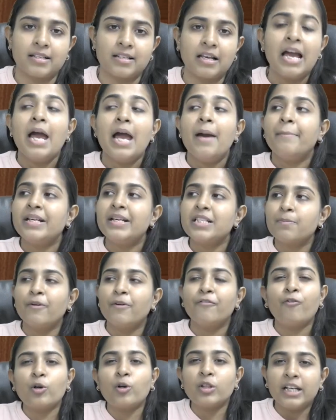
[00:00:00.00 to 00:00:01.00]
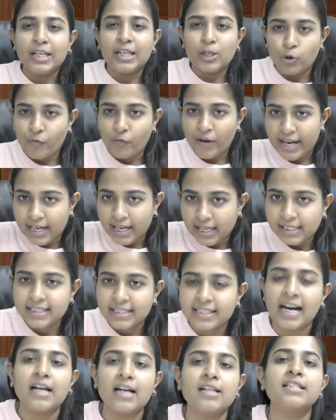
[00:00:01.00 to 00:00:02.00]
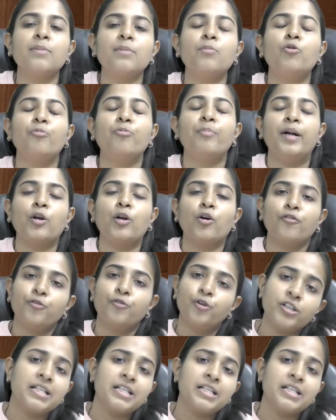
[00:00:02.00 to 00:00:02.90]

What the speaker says: means before the new vehicle starts the movement of goods,